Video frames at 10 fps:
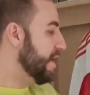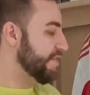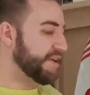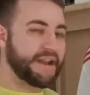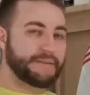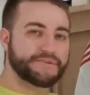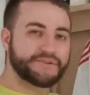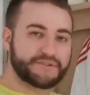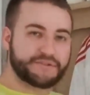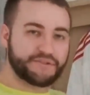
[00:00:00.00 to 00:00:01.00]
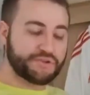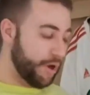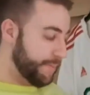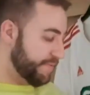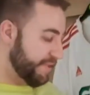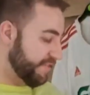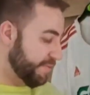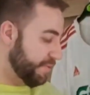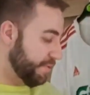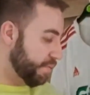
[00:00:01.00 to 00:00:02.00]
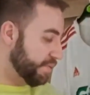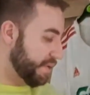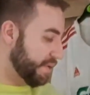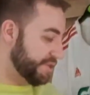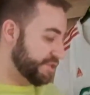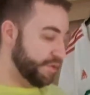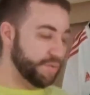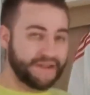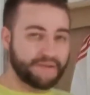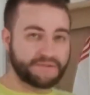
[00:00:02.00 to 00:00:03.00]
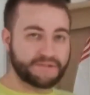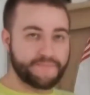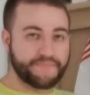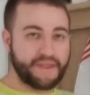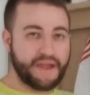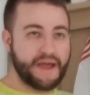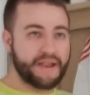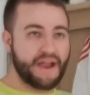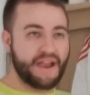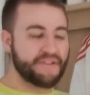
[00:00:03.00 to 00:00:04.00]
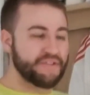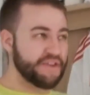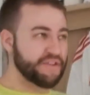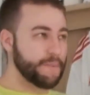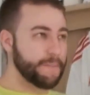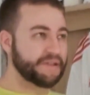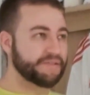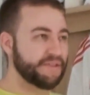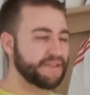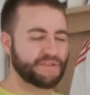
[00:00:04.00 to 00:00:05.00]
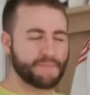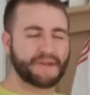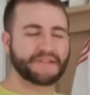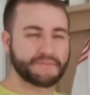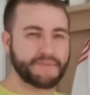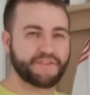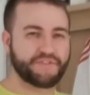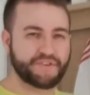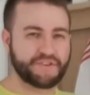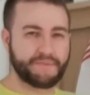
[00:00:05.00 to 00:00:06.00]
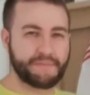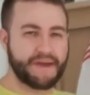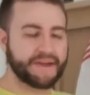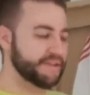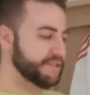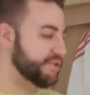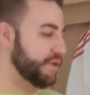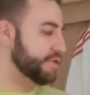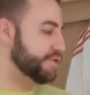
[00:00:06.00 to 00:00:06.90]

The club's shop for Liverpool had sold out, and it took a month. I think it took months and months for it to be back in stock.